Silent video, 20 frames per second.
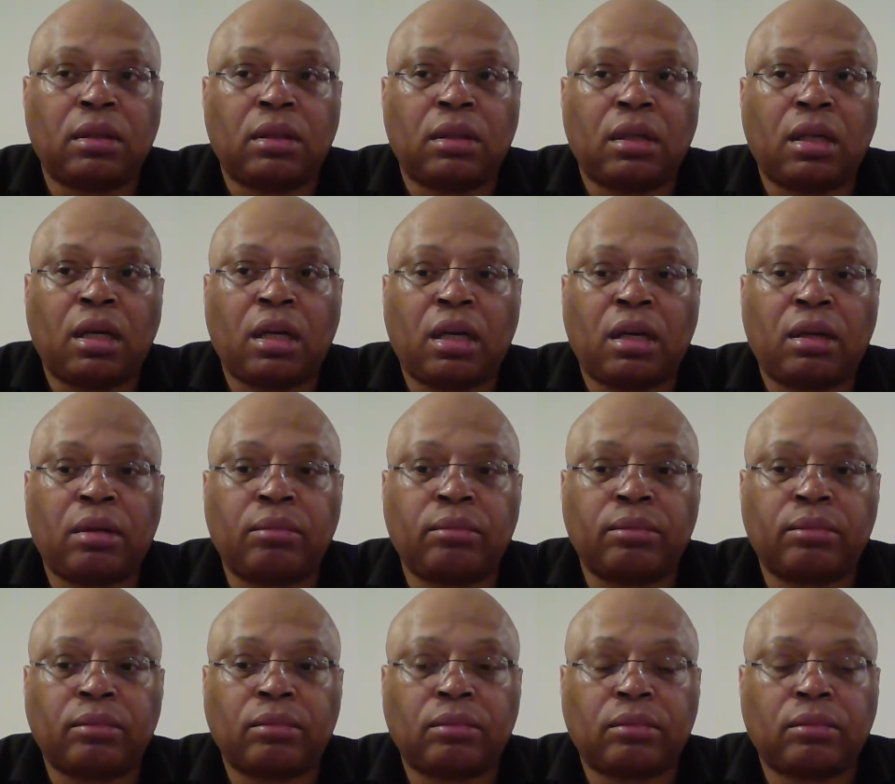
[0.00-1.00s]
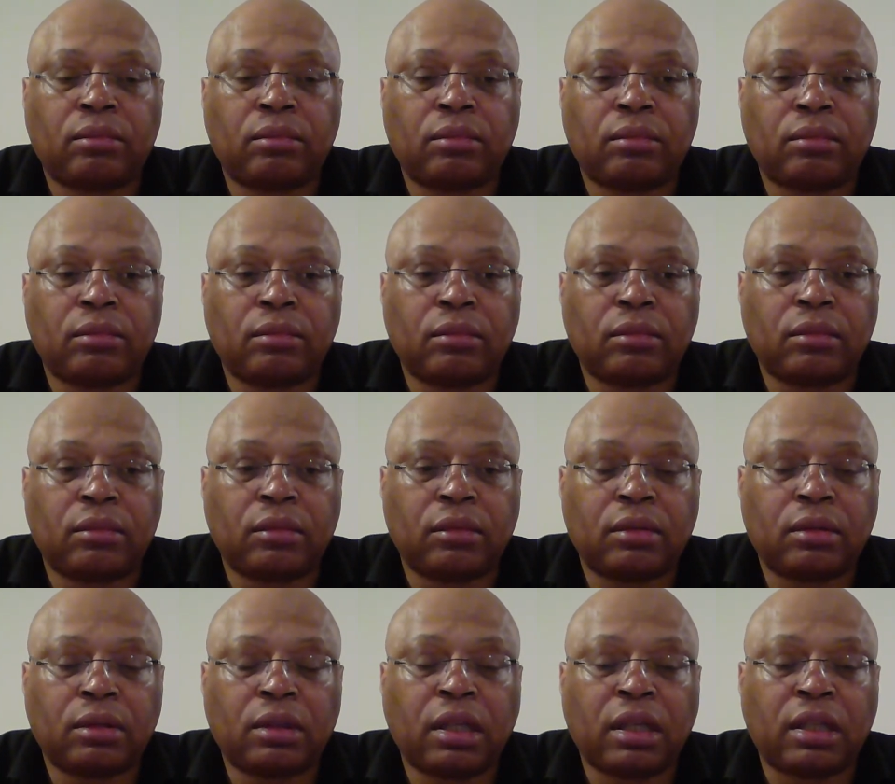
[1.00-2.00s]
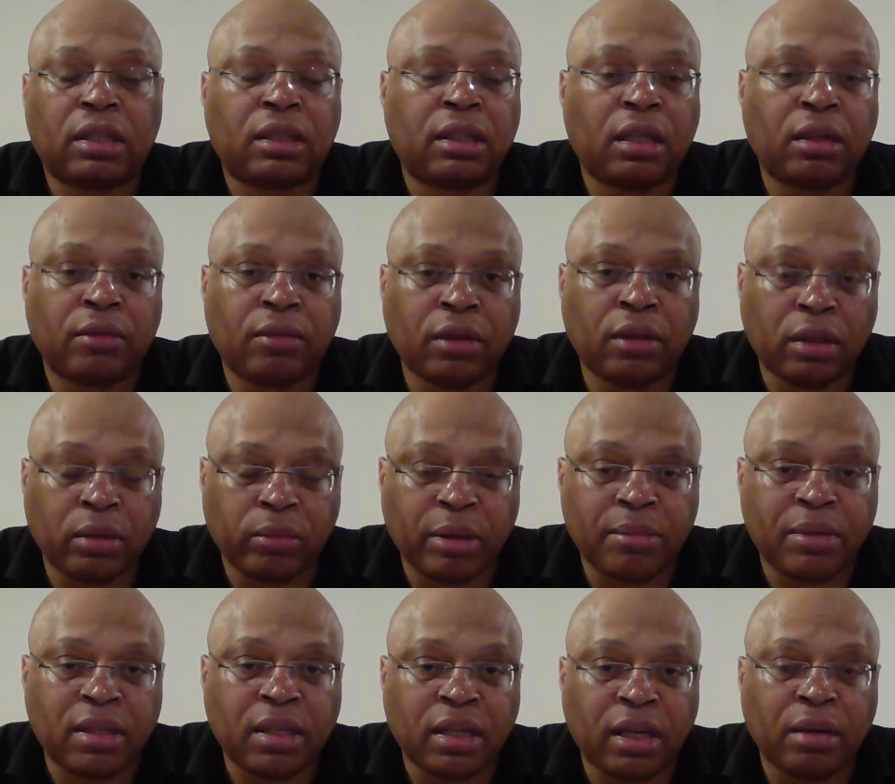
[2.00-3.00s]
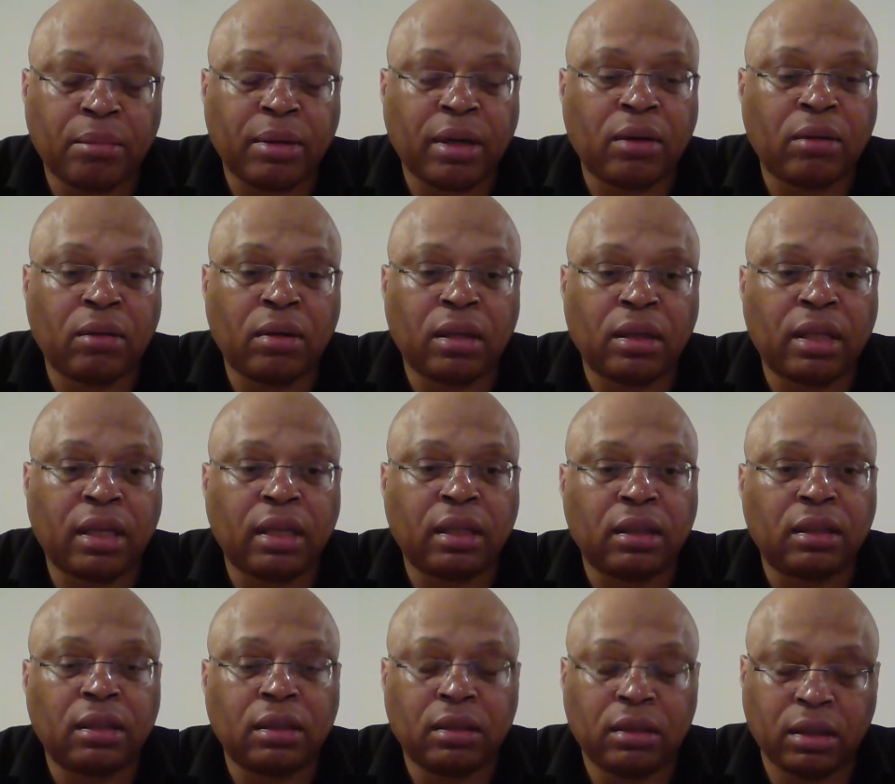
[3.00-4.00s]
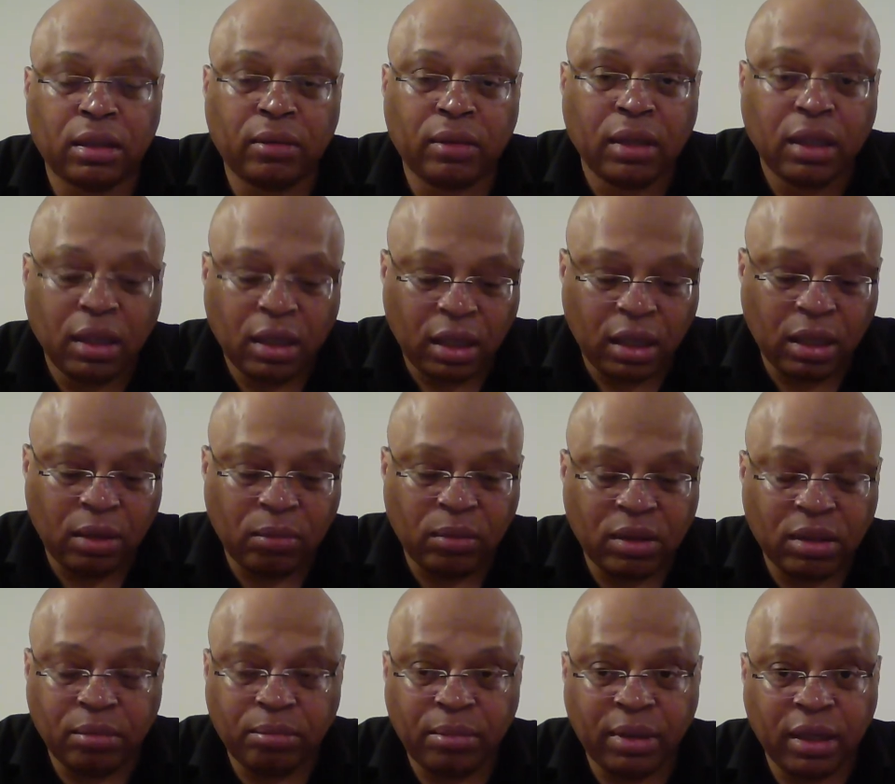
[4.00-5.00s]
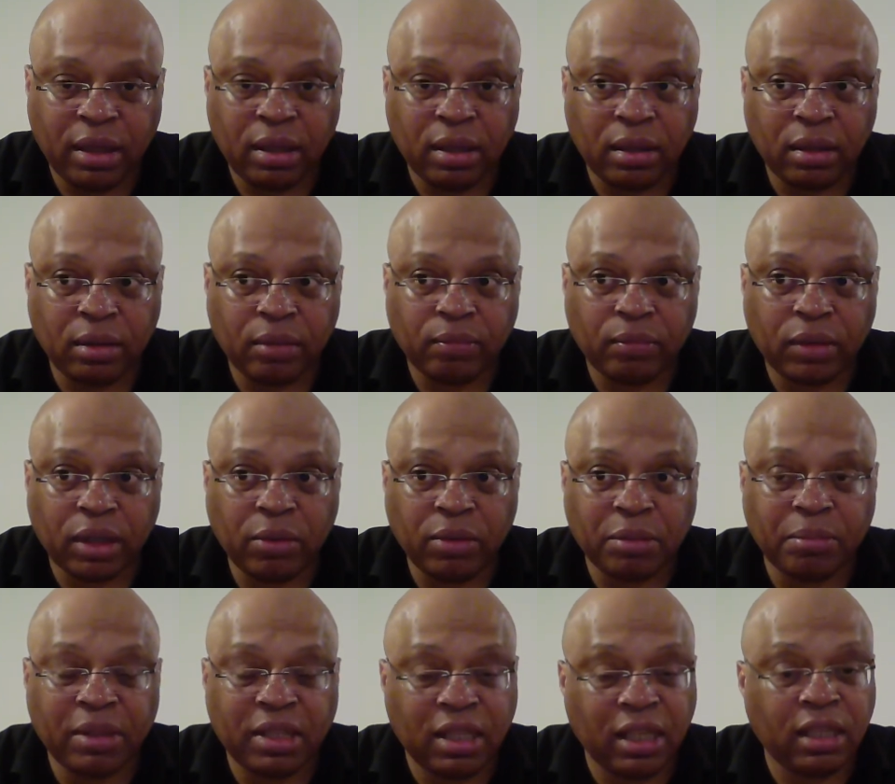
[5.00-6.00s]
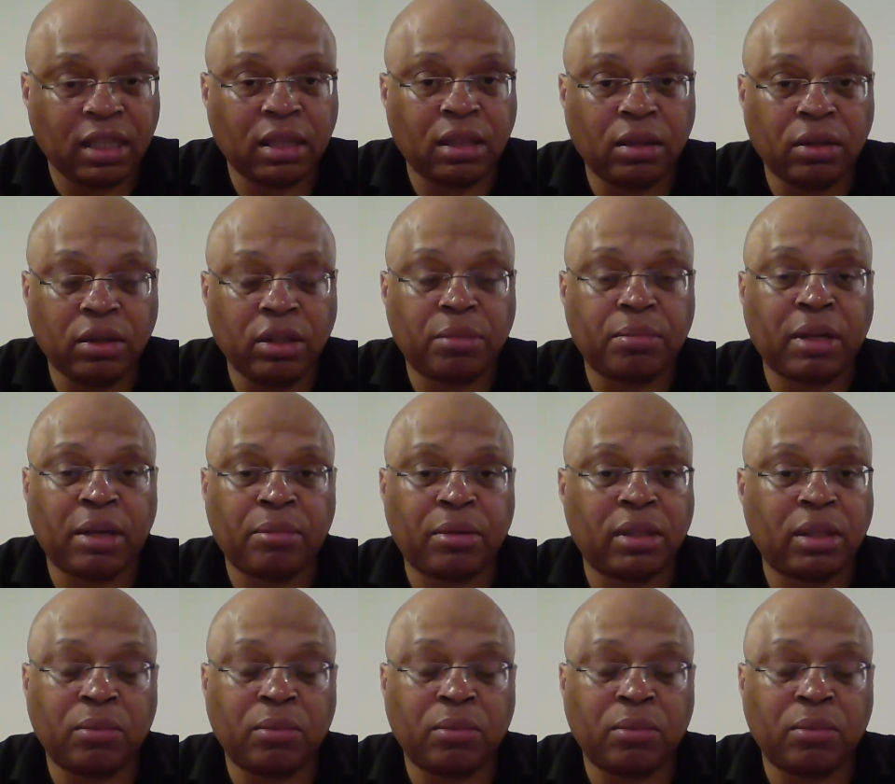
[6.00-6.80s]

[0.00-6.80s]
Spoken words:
Like I said, I've got the website about all of that. So he was misleading the newspapers.